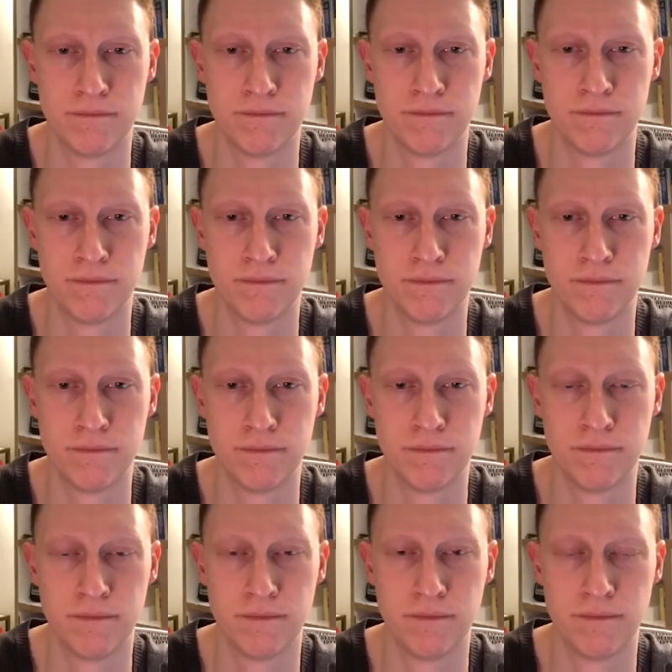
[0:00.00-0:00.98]

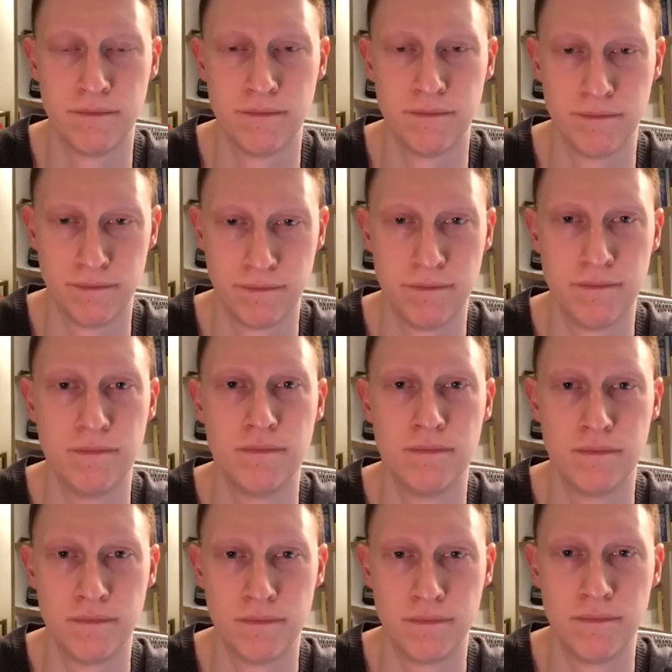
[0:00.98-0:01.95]

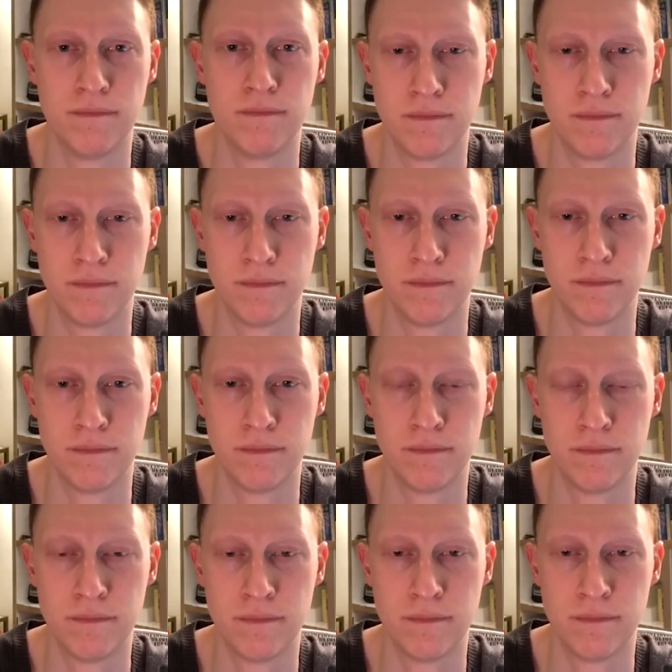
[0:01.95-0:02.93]

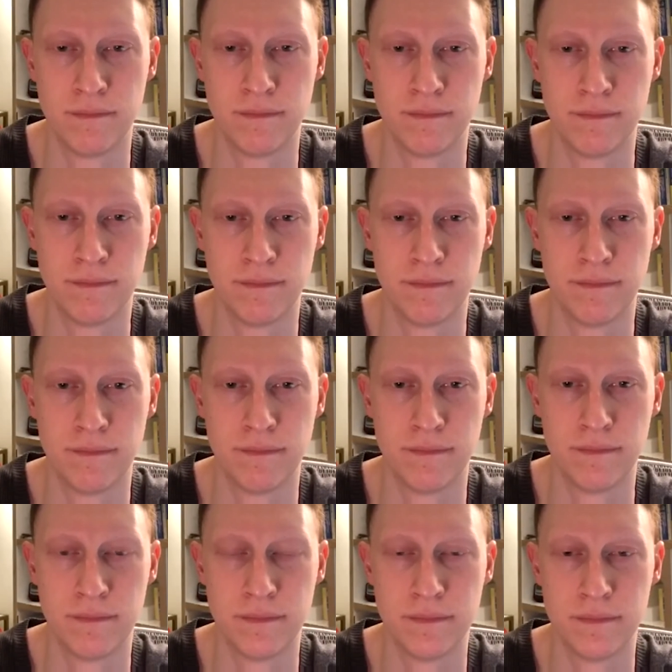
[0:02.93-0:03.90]

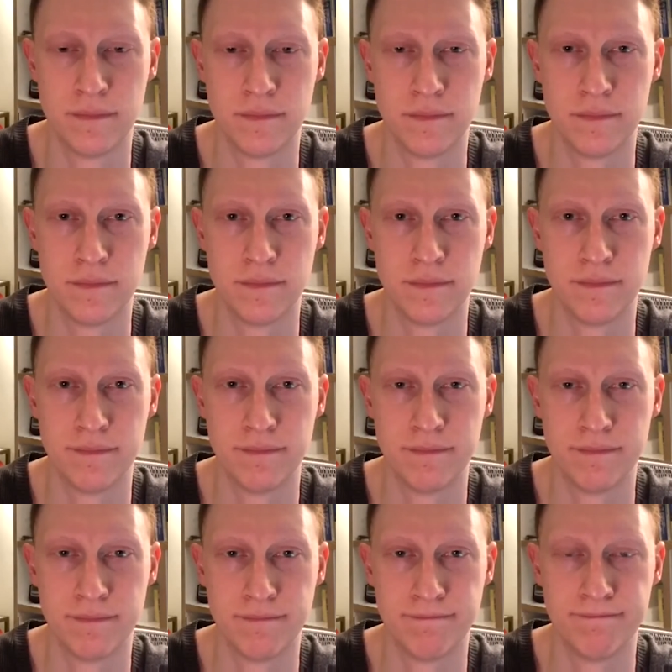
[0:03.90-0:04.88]

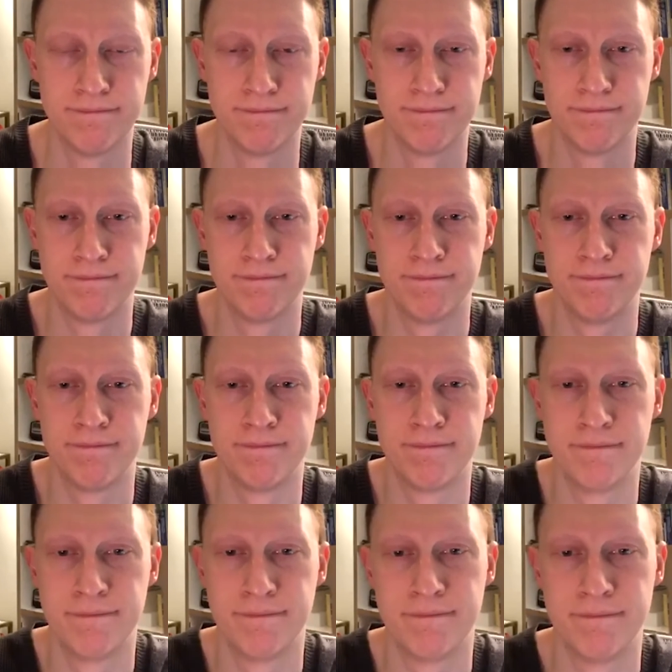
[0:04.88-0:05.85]

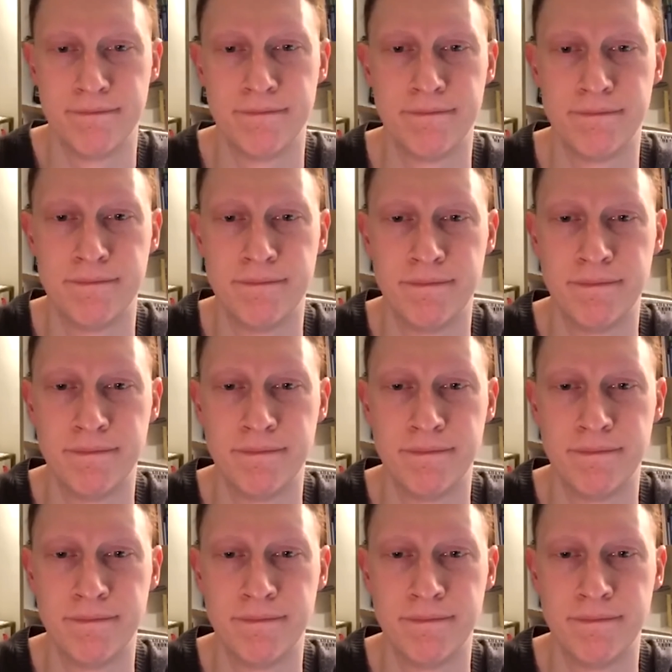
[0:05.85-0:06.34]
(not speaking)